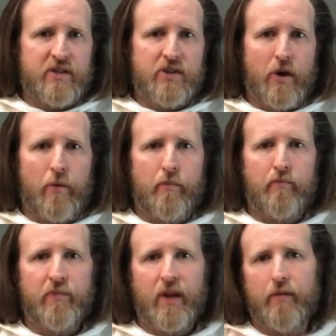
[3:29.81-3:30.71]
So
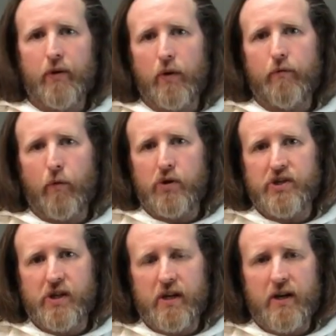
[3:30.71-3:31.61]
if you were
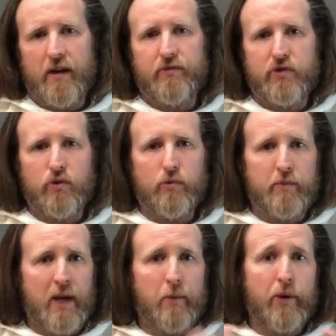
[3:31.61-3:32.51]
fortunate enough to
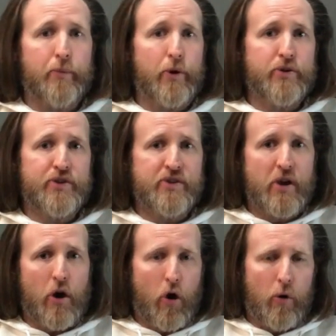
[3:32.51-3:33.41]
be able to purchase a
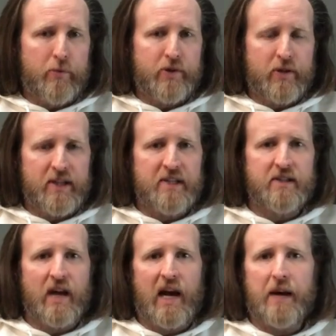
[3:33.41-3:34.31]
home during this
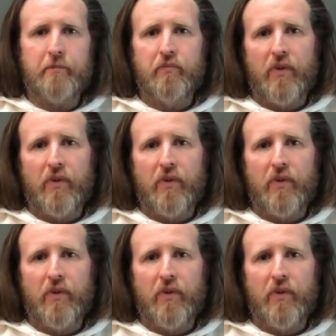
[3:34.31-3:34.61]
time,